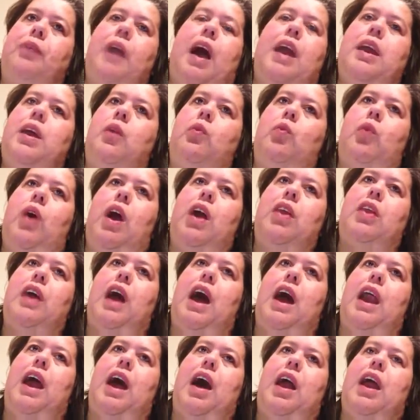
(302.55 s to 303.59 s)
I didn't weigh
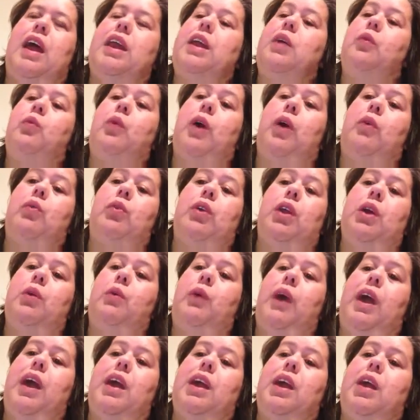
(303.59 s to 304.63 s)
that out. I didn't really
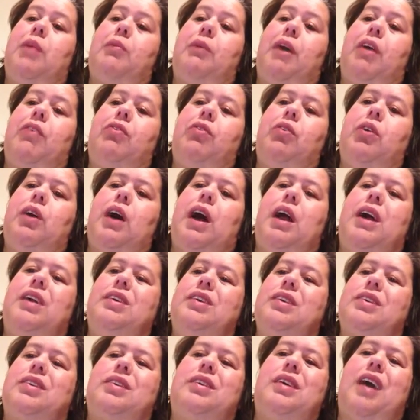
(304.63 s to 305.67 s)
weigh any of my food out. I
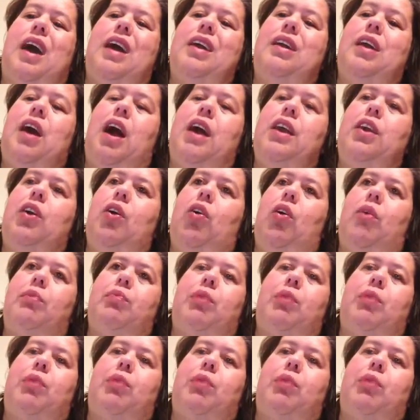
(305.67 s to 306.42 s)
just I I know I'm